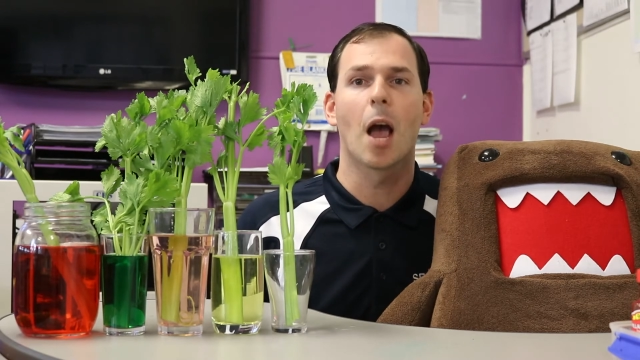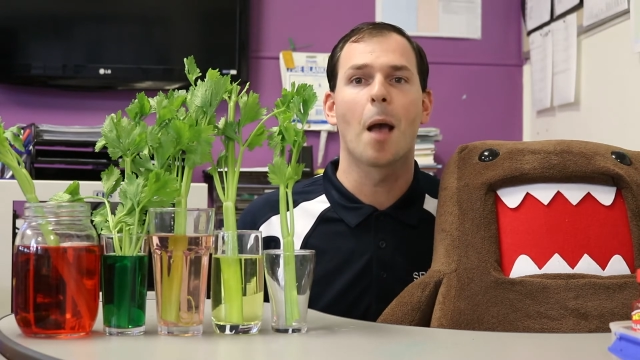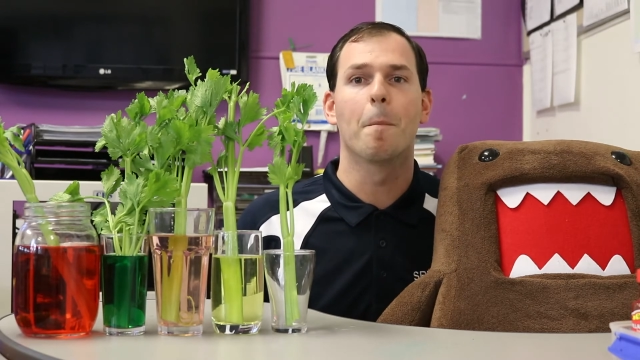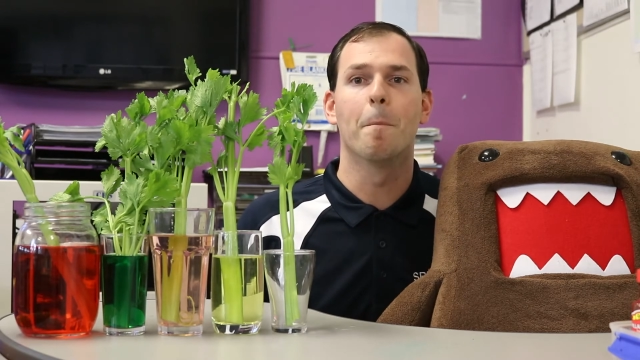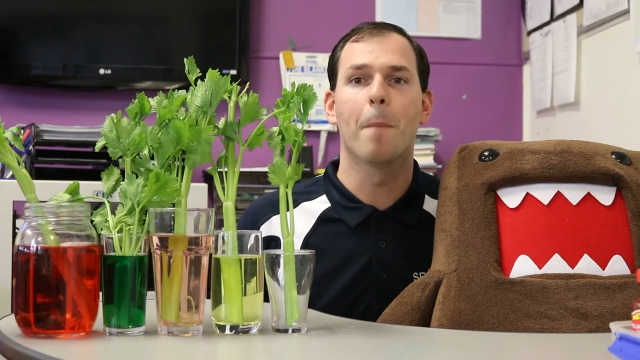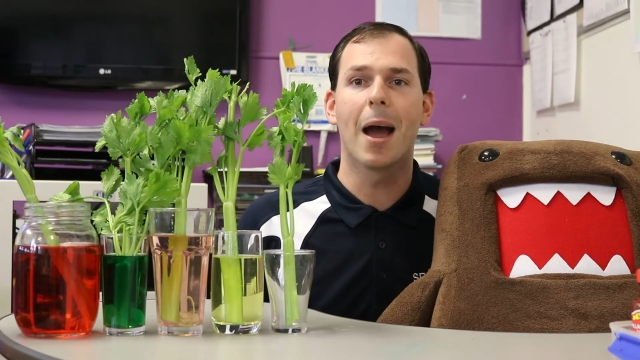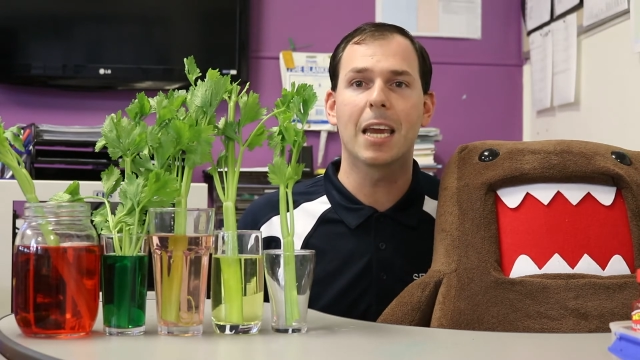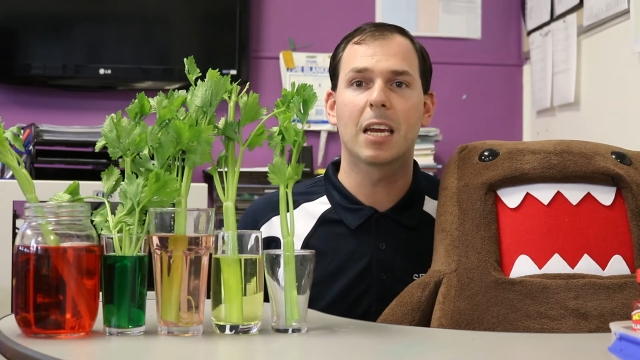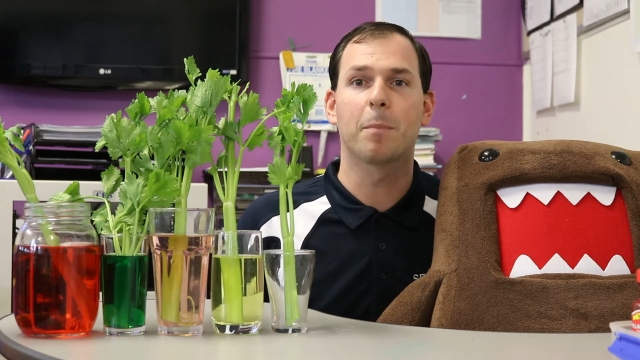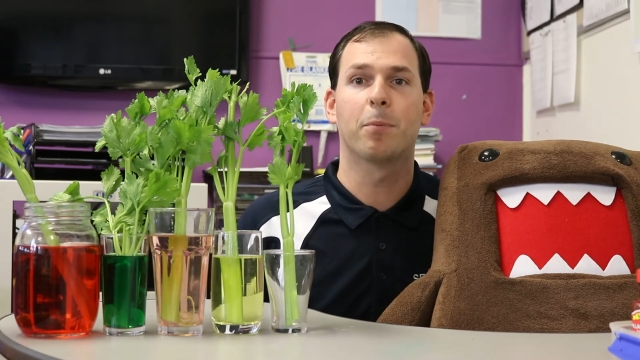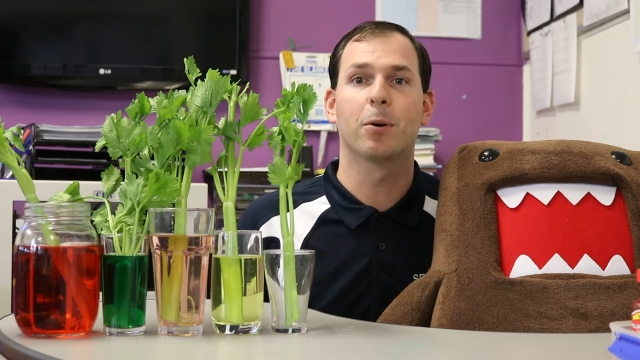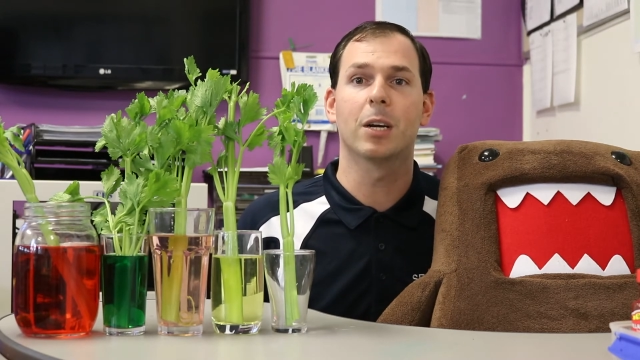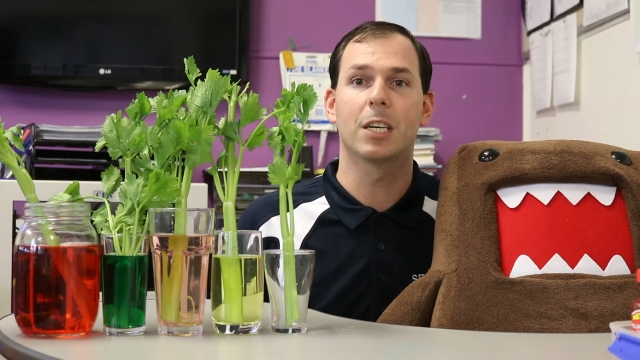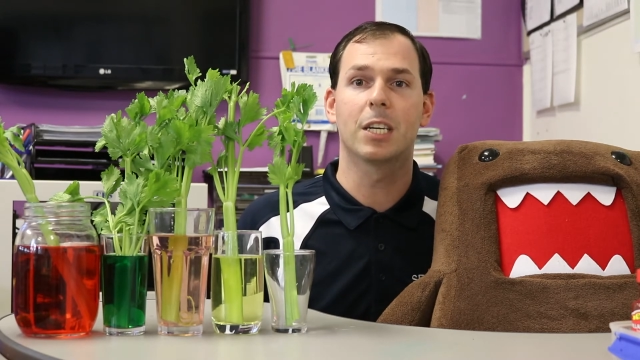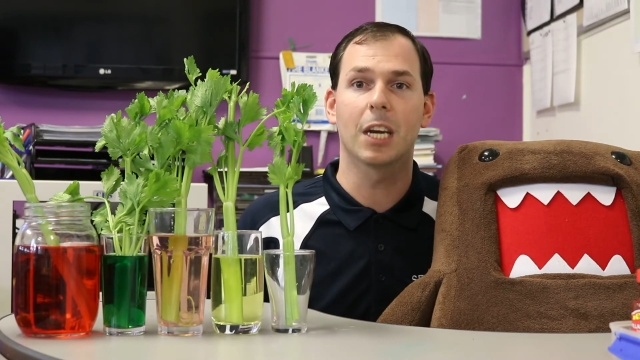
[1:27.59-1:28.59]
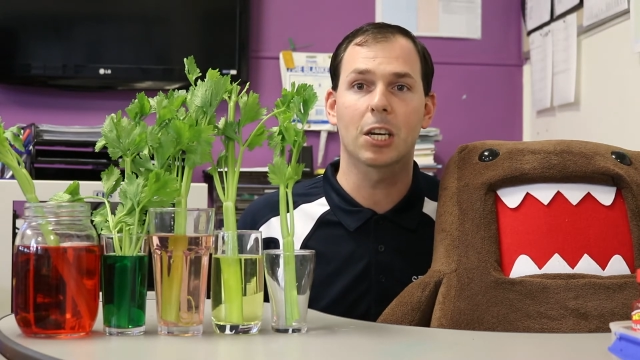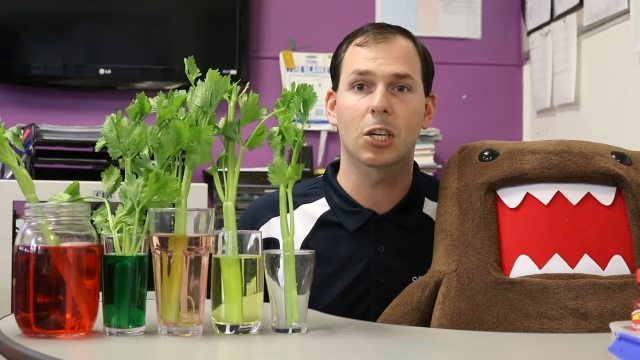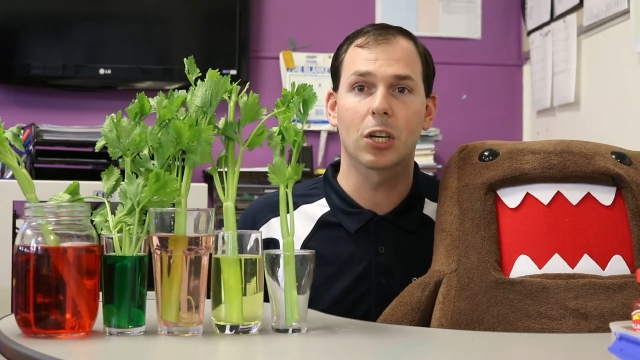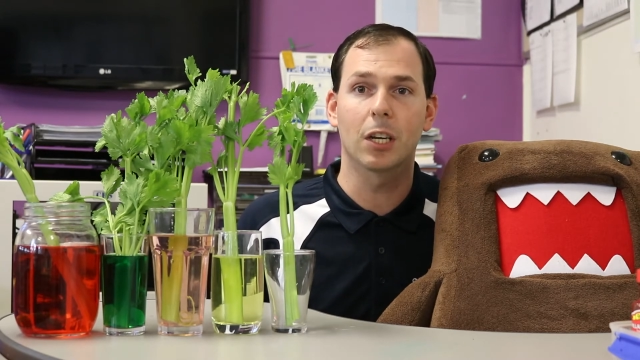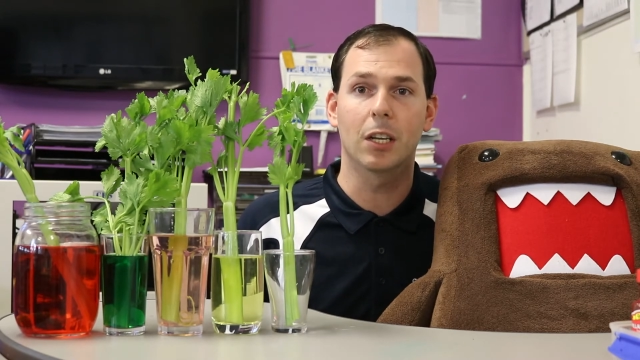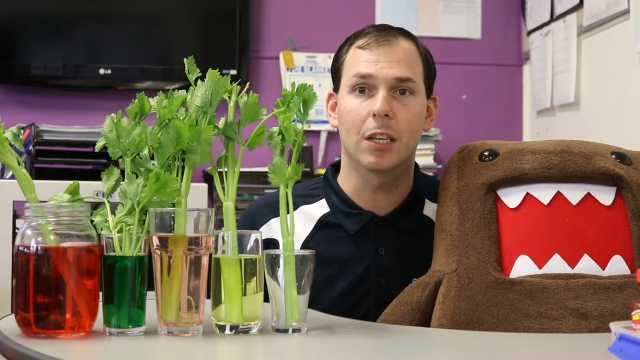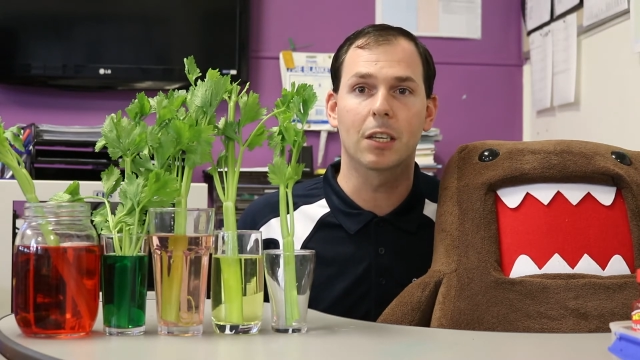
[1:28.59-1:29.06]
make
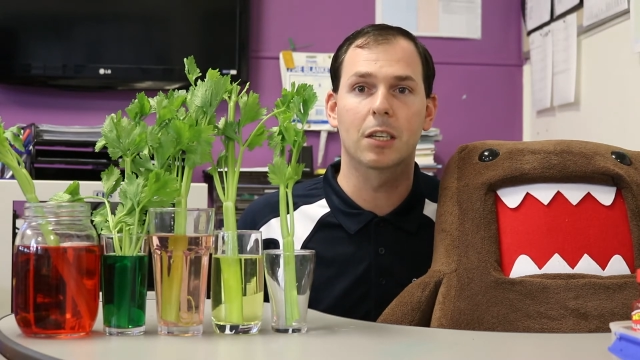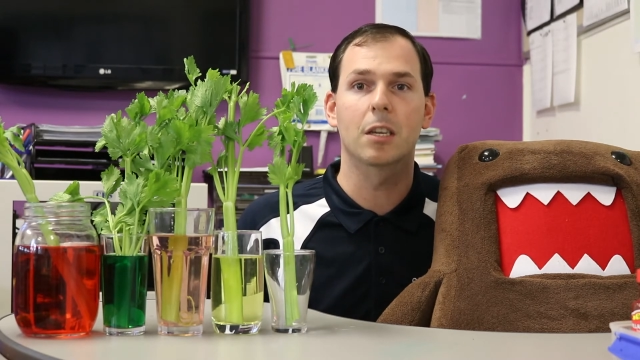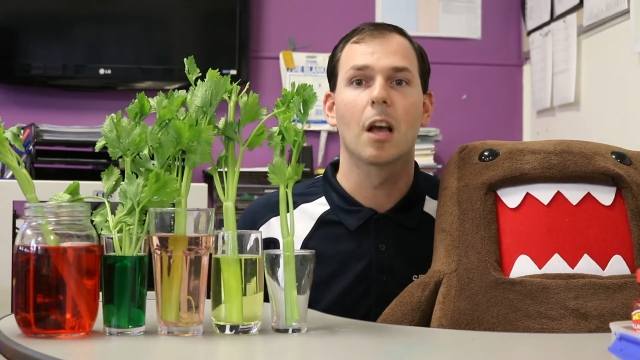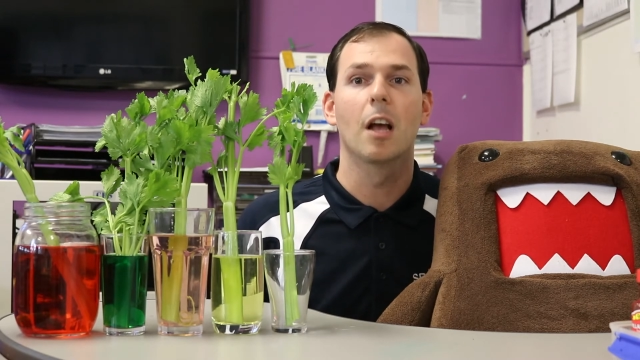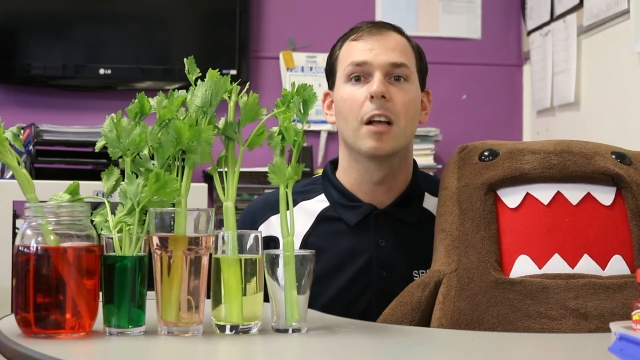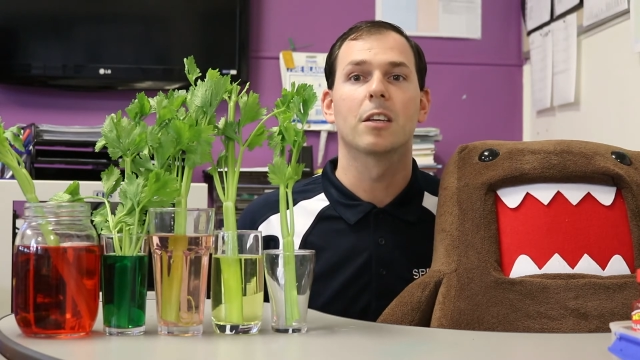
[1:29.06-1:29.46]
predictions.